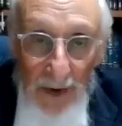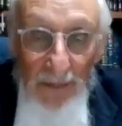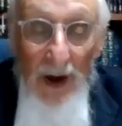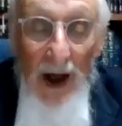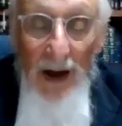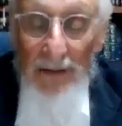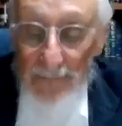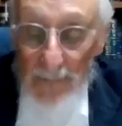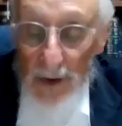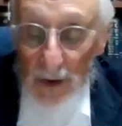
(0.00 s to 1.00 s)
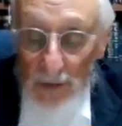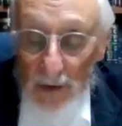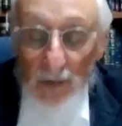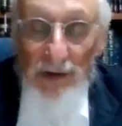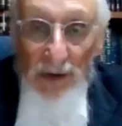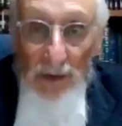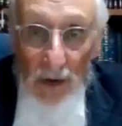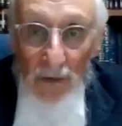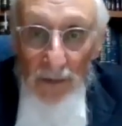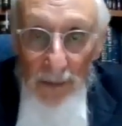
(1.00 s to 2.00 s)
If not, don't seek
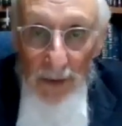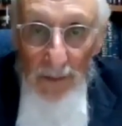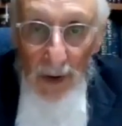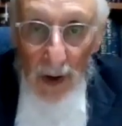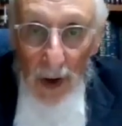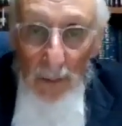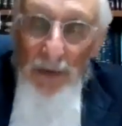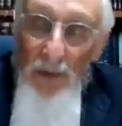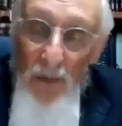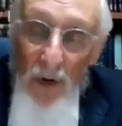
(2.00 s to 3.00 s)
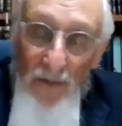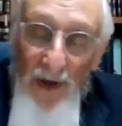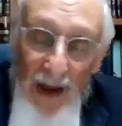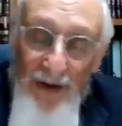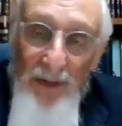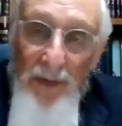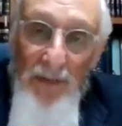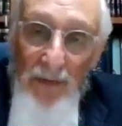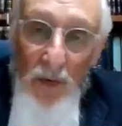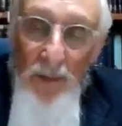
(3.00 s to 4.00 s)
Torah from him. But the Rav has to
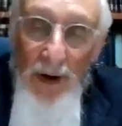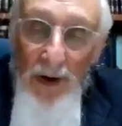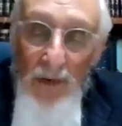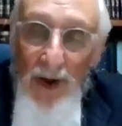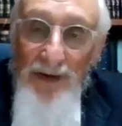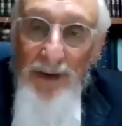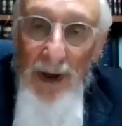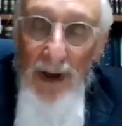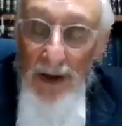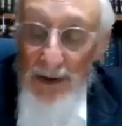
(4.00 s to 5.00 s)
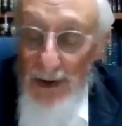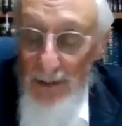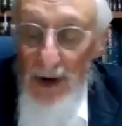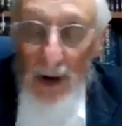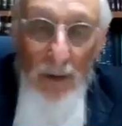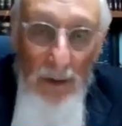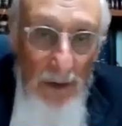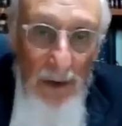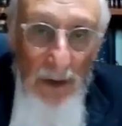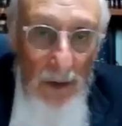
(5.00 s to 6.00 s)
be viewed by you as a Malach Hashem. Now,
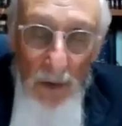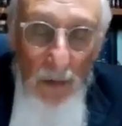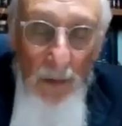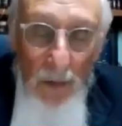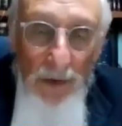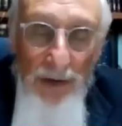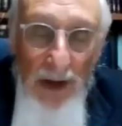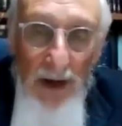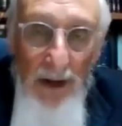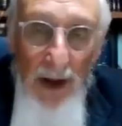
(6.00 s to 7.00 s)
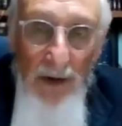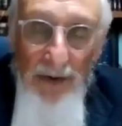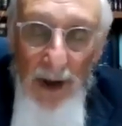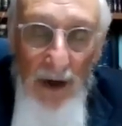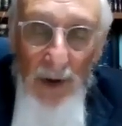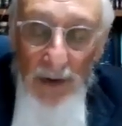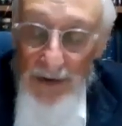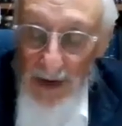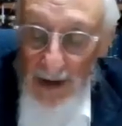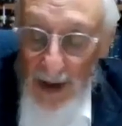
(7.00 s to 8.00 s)
who's that? How do we
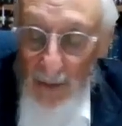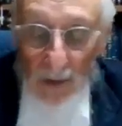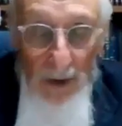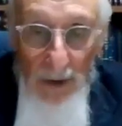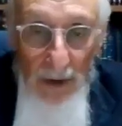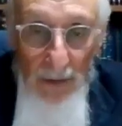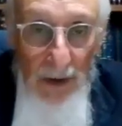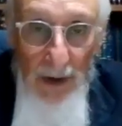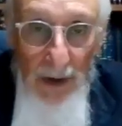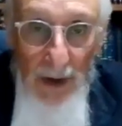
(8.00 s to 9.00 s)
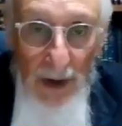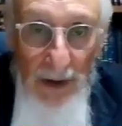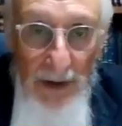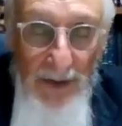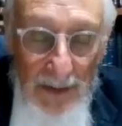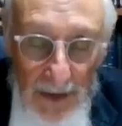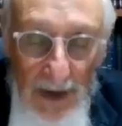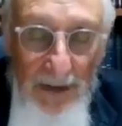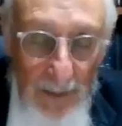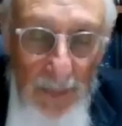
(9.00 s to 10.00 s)
understand that one? Right?
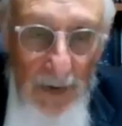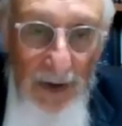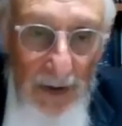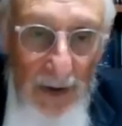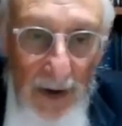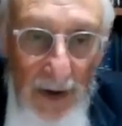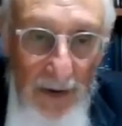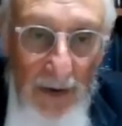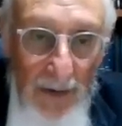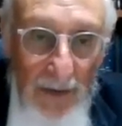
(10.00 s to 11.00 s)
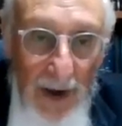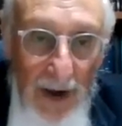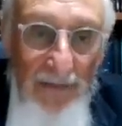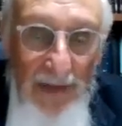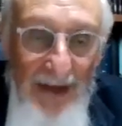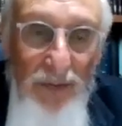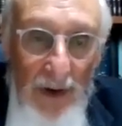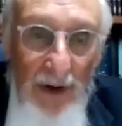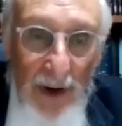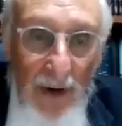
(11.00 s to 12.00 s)
That's pretty, if that's
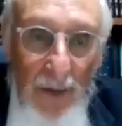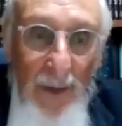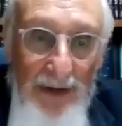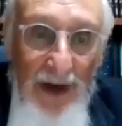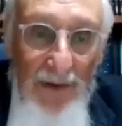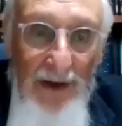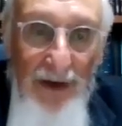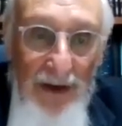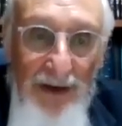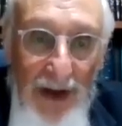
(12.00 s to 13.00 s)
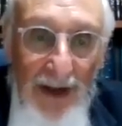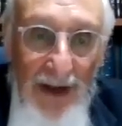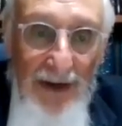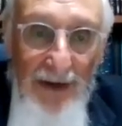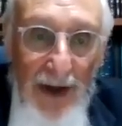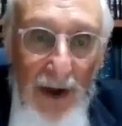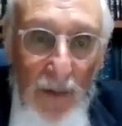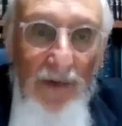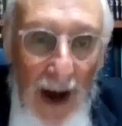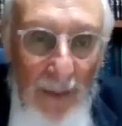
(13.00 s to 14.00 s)
what Rabbi Soloveitchik is telling us,
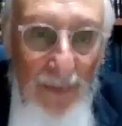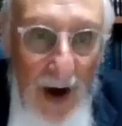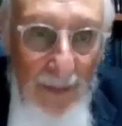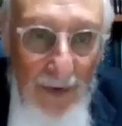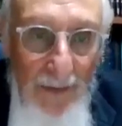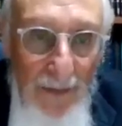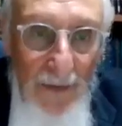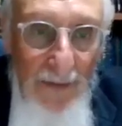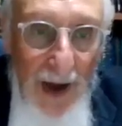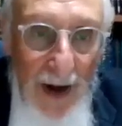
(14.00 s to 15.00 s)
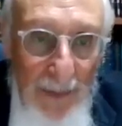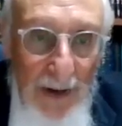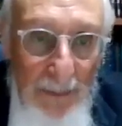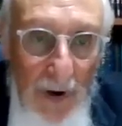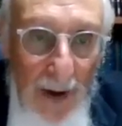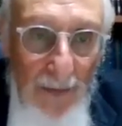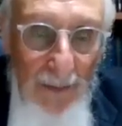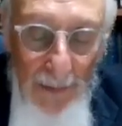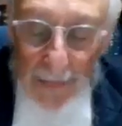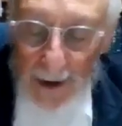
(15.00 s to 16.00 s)
we've got a problem. We've got a big
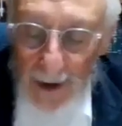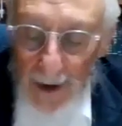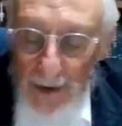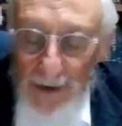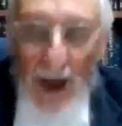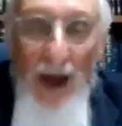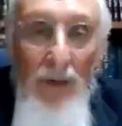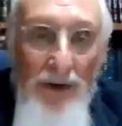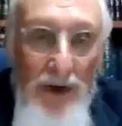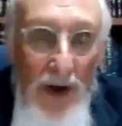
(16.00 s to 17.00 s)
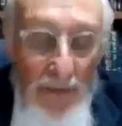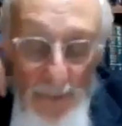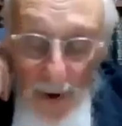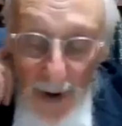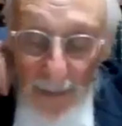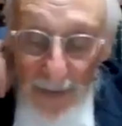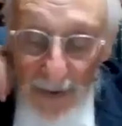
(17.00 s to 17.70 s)
problem. So how do we solve the problem?